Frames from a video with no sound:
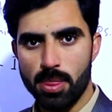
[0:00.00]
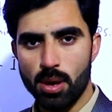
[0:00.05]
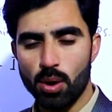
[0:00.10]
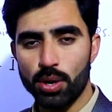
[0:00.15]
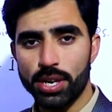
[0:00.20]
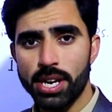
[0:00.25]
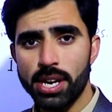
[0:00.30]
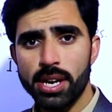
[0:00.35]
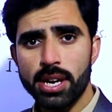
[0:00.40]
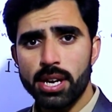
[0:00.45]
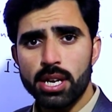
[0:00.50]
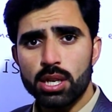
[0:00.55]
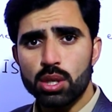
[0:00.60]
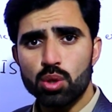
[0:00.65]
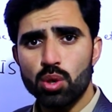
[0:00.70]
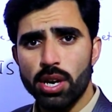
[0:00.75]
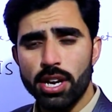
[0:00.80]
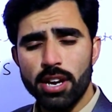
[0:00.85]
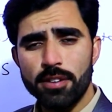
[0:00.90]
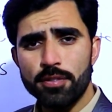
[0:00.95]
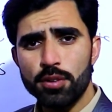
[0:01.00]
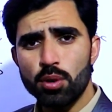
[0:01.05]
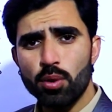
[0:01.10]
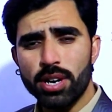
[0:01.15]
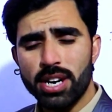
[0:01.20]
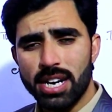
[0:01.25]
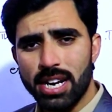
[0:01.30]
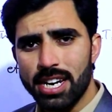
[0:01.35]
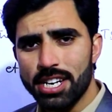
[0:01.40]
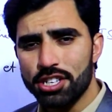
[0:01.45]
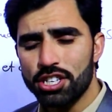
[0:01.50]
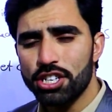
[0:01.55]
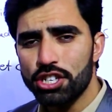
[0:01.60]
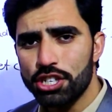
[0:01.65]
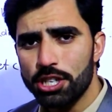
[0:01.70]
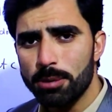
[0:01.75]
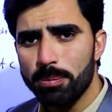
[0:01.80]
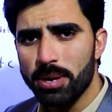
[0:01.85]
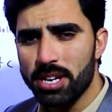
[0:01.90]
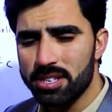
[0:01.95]
Okay, so if your
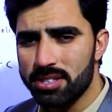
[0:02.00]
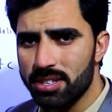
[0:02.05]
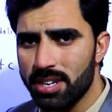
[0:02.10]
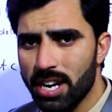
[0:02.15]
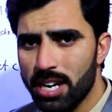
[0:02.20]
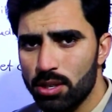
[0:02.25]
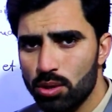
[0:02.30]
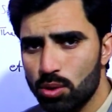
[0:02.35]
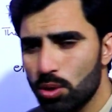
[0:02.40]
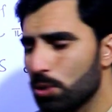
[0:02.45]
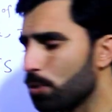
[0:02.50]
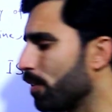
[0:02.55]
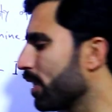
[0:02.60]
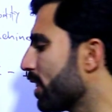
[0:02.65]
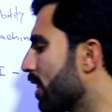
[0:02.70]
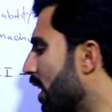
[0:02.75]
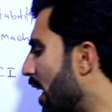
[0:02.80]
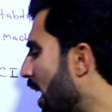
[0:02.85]
relationship is not good with